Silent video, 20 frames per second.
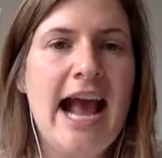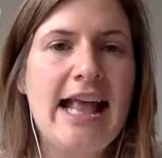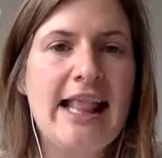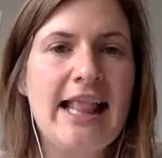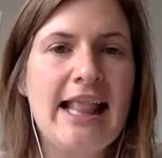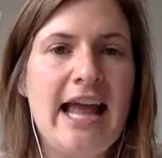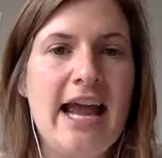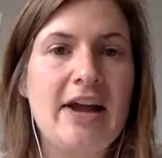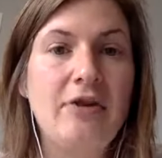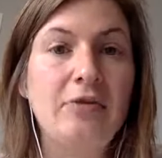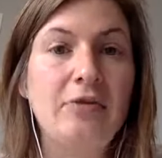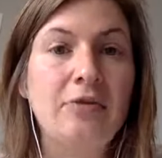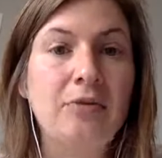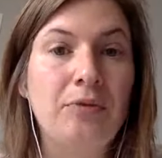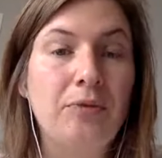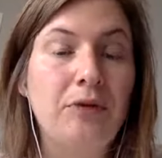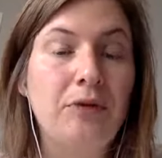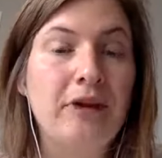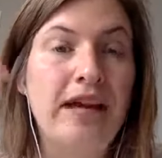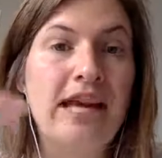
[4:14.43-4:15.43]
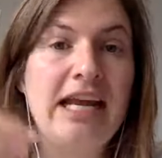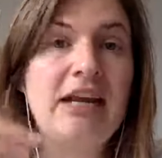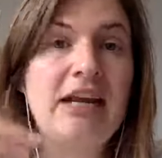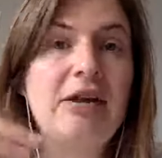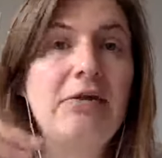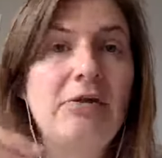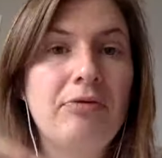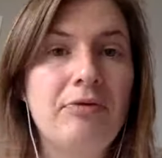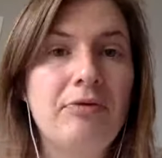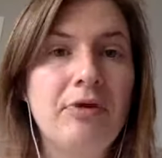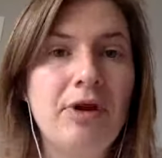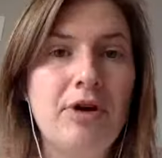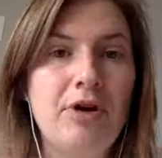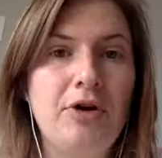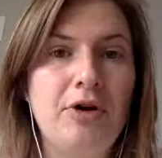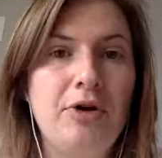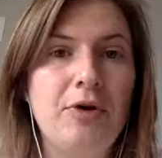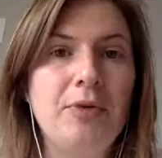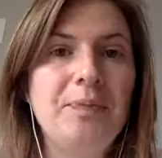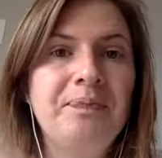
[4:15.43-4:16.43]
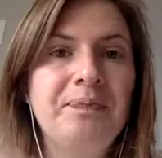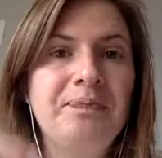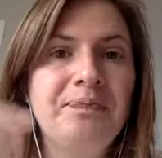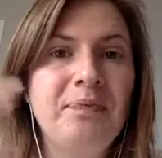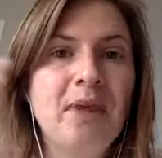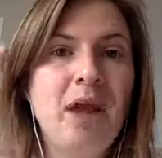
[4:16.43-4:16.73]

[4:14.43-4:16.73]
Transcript: and then read through